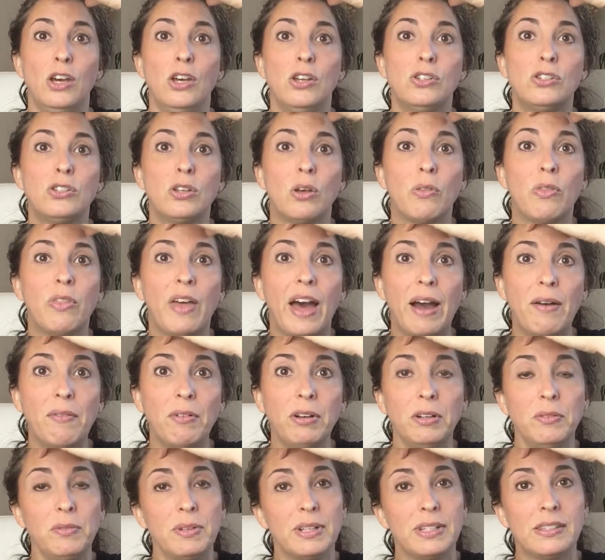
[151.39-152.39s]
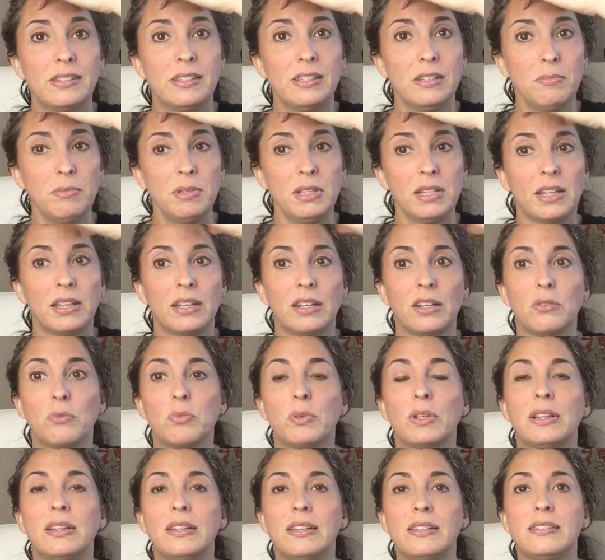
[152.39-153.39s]
So that one, when it's stimulated,
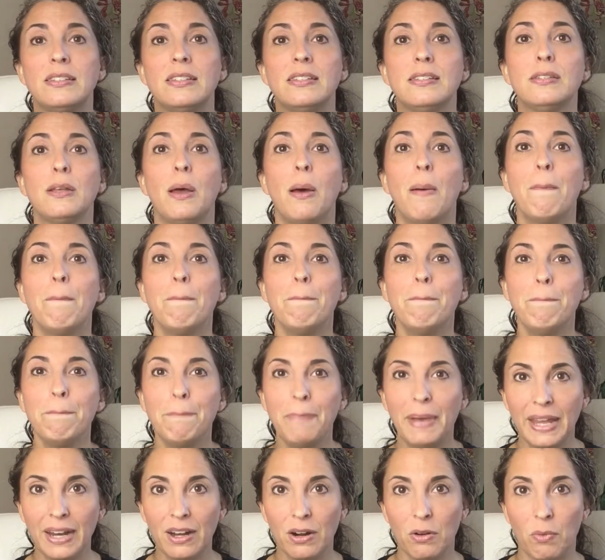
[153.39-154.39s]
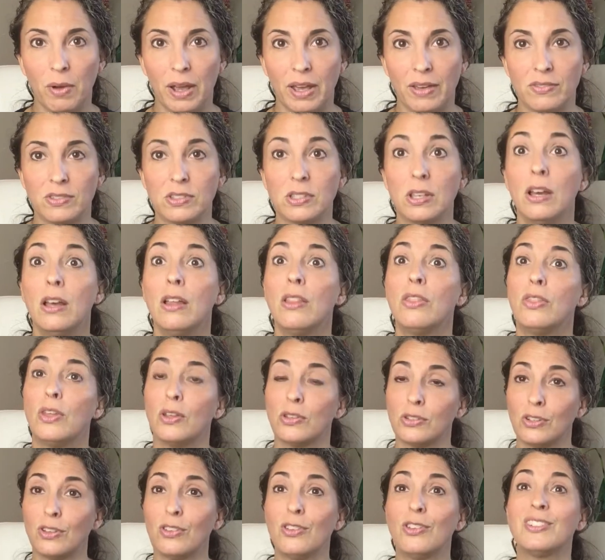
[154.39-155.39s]
releases beta waves.
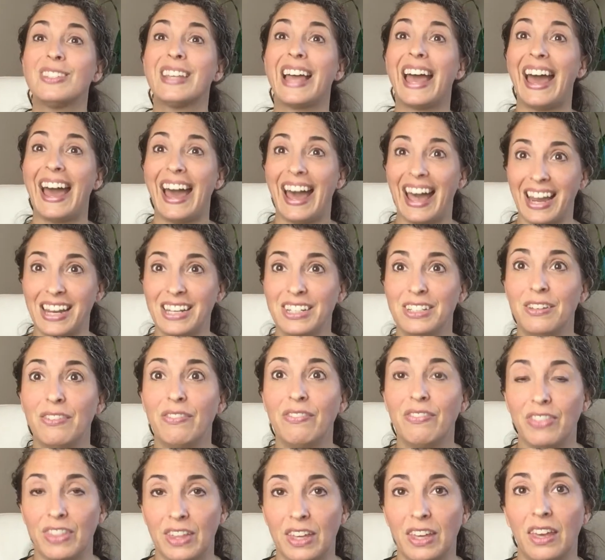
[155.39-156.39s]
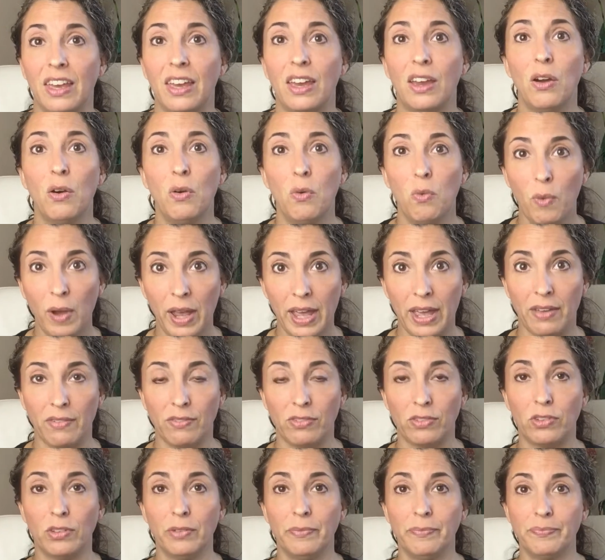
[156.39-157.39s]
Those are those active thinking
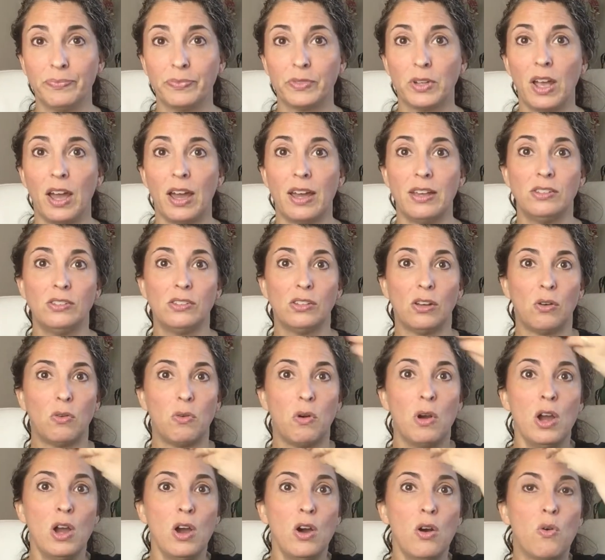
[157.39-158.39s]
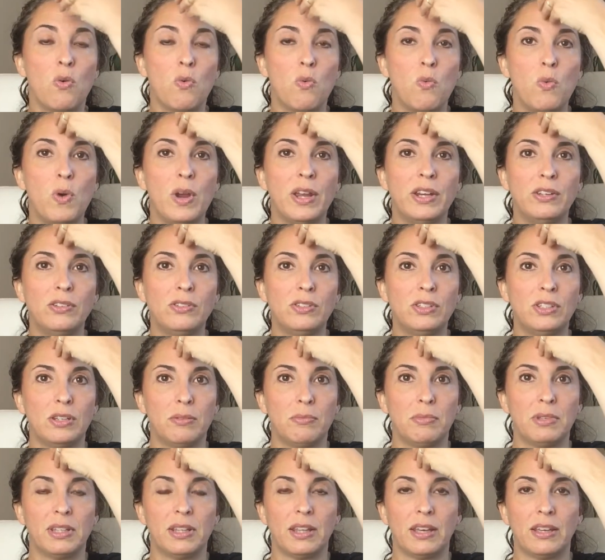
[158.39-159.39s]
waves. Okay, so when you
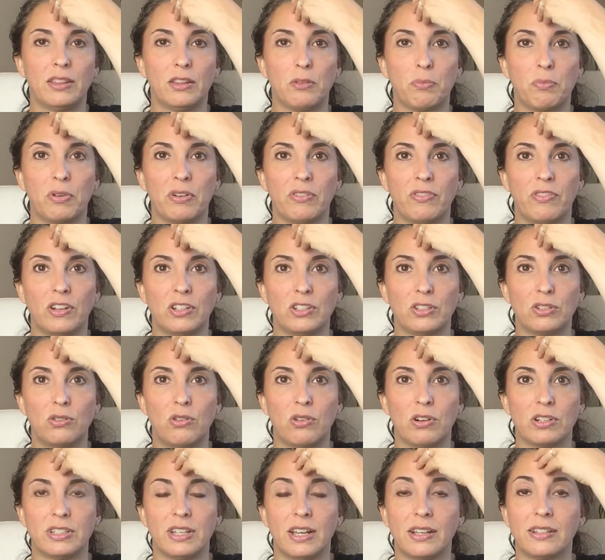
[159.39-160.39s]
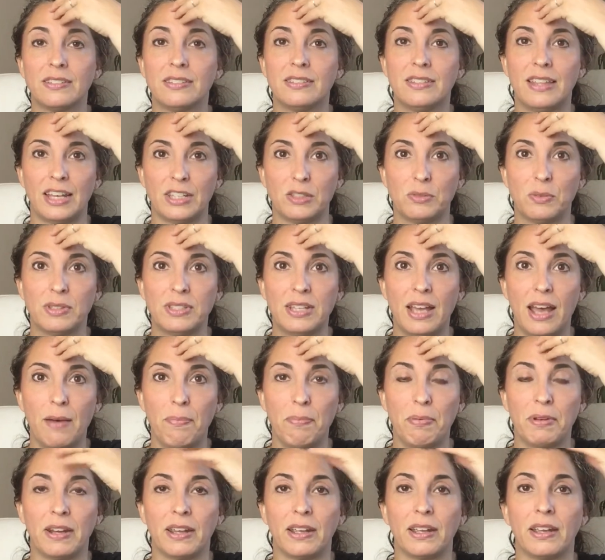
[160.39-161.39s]
stimulate the prefrontal cortex, that's what's
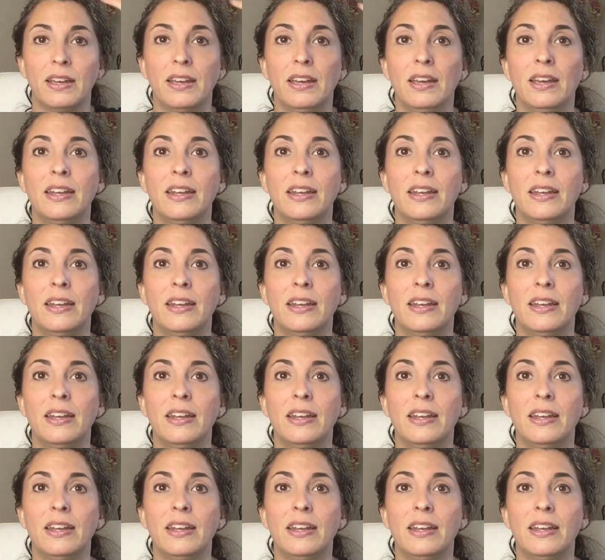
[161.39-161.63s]
happening.